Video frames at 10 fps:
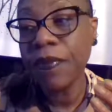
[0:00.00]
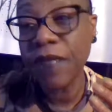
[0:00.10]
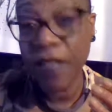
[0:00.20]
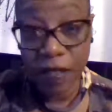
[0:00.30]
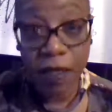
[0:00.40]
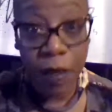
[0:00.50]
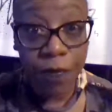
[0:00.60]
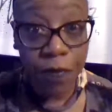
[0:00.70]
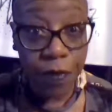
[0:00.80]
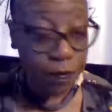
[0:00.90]

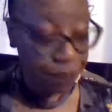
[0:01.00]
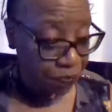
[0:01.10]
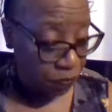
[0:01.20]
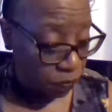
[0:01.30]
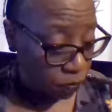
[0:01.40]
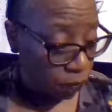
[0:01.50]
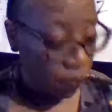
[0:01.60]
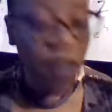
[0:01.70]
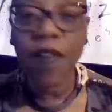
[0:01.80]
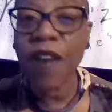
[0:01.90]
discomfort,
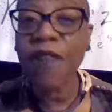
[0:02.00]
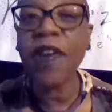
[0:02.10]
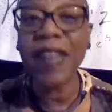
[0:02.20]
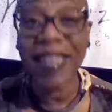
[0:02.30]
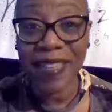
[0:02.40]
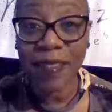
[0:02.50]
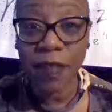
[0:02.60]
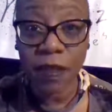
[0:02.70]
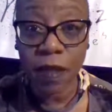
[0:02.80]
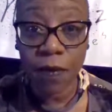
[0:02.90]
if I felt any
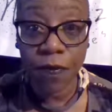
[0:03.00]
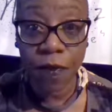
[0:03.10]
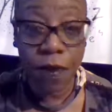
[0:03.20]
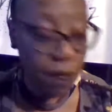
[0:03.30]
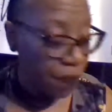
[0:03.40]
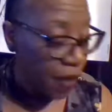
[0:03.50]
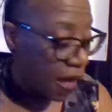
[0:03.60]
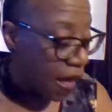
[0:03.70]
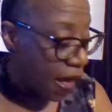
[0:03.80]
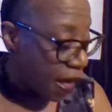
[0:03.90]
discomfort,
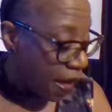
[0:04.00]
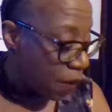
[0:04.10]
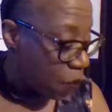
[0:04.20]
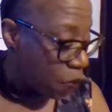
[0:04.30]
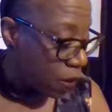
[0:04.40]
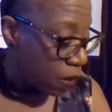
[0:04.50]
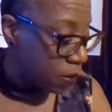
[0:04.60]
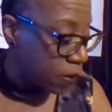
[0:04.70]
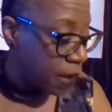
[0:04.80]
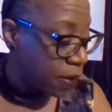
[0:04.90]
it
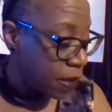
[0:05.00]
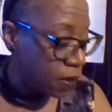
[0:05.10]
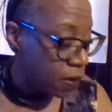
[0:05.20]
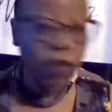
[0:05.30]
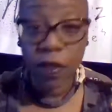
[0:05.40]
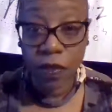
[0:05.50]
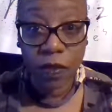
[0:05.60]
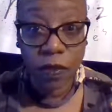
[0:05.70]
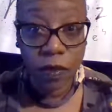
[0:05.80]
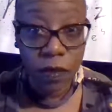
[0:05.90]
was, I need to change
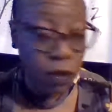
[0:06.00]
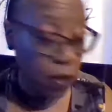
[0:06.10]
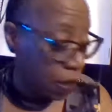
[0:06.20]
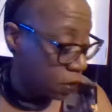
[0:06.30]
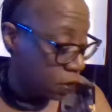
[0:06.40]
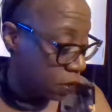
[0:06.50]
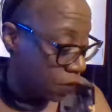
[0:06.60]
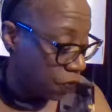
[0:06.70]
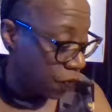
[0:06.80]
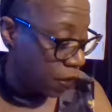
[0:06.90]
this song, guys, because
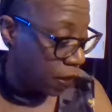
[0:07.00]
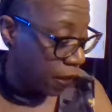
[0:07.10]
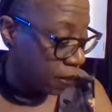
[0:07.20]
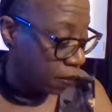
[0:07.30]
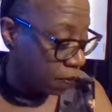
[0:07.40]
I feel like